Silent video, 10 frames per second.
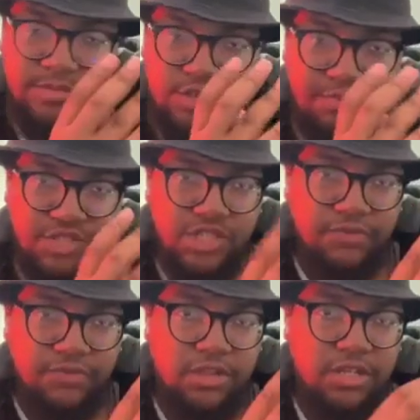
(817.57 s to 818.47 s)

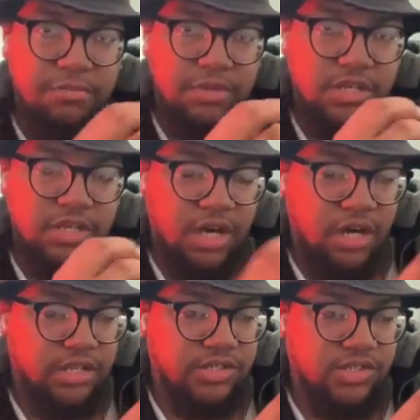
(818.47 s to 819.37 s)
specifically
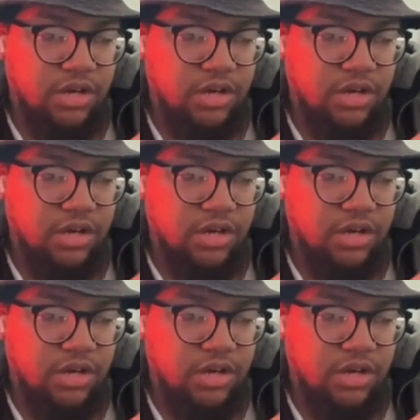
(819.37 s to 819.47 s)
because